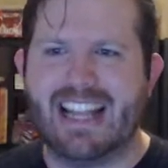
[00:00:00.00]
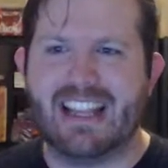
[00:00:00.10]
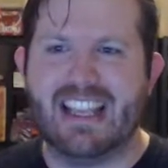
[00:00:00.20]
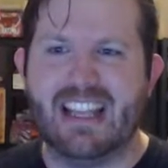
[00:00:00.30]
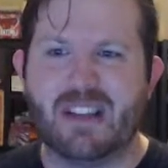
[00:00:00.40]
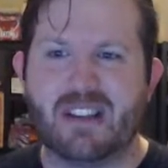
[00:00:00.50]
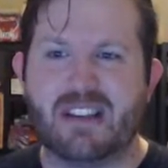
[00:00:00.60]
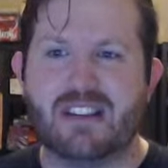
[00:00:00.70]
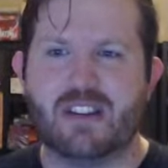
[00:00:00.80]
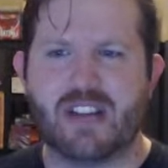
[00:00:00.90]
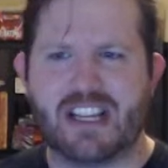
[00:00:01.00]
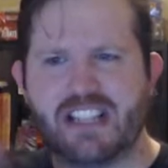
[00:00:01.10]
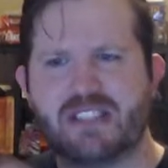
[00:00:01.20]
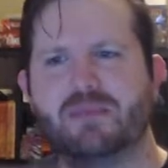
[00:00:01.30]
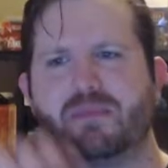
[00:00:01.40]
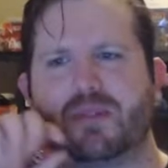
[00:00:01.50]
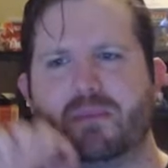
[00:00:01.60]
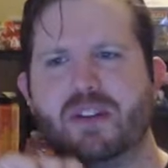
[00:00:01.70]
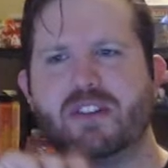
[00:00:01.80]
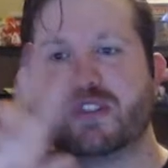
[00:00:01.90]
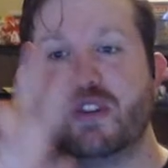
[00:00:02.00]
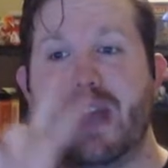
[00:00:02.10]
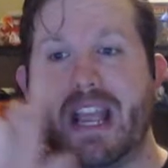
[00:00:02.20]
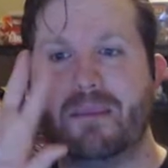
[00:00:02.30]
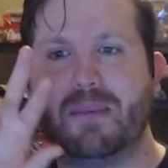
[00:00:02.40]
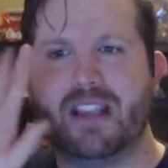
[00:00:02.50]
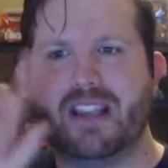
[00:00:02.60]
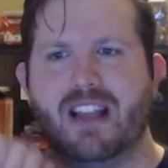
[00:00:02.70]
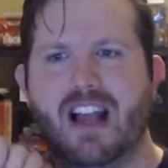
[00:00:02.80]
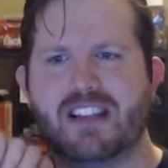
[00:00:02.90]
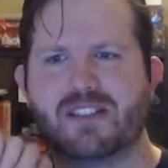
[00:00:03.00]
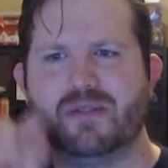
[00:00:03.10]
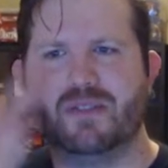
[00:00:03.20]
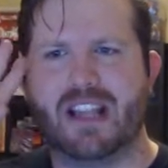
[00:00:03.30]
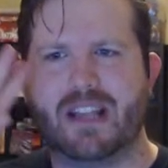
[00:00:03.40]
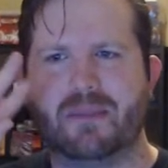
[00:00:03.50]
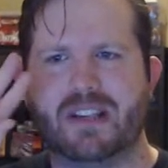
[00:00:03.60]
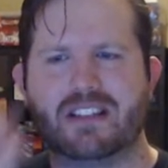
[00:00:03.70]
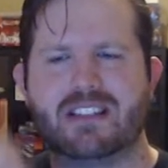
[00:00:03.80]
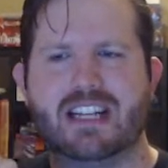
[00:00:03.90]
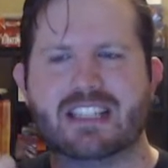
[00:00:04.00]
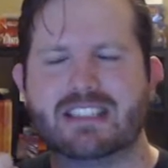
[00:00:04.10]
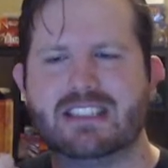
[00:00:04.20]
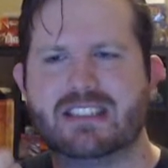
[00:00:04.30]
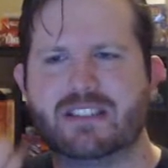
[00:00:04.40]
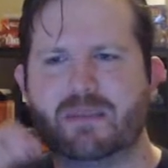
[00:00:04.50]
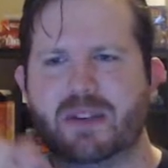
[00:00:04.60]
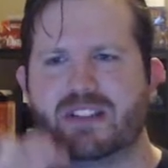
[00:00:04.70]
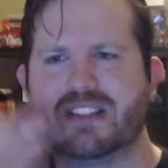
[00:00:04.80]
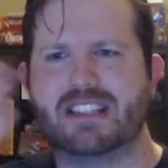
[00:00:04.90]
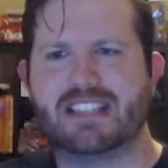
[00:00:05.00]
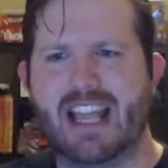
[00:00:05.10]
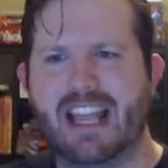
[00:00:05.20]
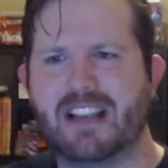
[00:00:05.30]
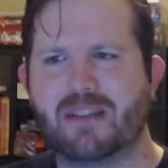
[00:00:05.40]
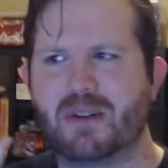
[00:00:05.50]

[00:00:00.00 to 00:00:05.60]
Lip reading: teach computer. There's 2 AP high school AP classes: computer science A and computer